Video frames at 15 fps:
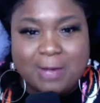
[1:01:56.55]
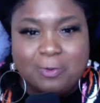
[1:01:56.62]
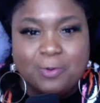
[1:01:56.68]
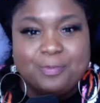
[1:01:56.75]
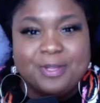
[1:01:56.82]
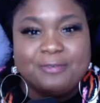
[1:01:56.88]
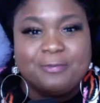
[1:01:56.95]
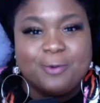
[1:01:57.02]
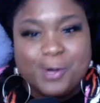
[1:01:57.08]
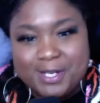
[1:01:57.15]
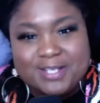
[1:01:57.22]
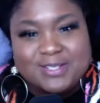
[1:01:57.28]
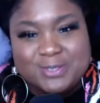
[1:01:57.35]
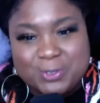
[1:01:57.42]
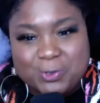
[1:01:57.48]
I will be
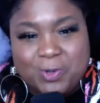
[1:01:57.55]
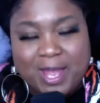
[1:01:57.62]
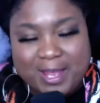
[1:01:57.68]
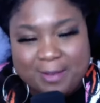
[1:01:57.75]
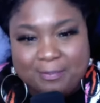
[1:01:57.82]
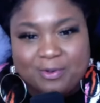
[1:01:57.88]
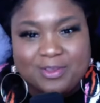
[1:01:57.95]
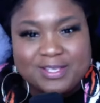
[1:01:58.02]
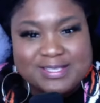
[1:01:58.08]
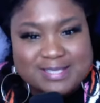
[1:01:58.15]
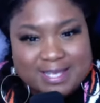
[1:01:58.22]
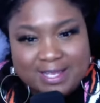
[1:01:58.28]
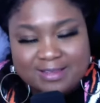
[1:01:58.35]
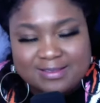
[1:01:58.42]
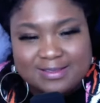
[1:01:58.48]
42 April the
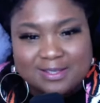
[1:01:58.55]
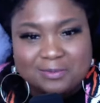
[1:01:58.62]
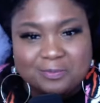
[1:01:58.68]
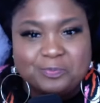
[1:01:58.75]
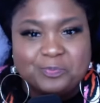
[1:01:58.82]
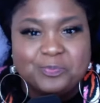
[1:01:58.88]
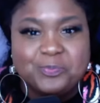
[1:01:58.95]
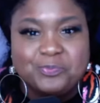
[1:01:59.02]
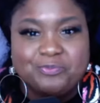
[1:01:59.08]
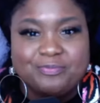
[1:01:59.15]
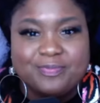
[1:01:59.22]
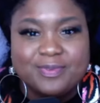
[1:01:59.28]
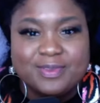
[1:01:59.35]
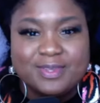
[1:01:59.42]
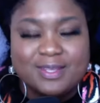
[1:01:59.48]
10th.
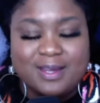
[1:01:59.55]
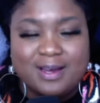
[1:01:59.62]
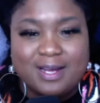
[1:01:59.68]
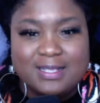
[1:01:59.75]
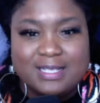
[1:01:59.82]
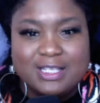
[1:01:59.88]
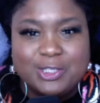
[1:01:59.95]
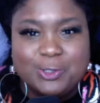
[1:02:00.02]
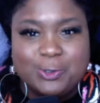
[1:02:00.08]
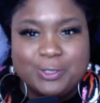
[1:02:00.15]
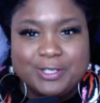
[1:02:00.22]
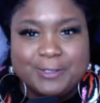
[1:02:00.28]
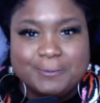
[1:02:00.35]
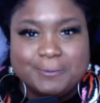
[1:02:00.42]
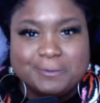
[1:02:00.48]

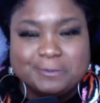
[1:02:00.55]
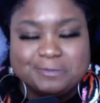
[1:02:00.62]
Hallelujah.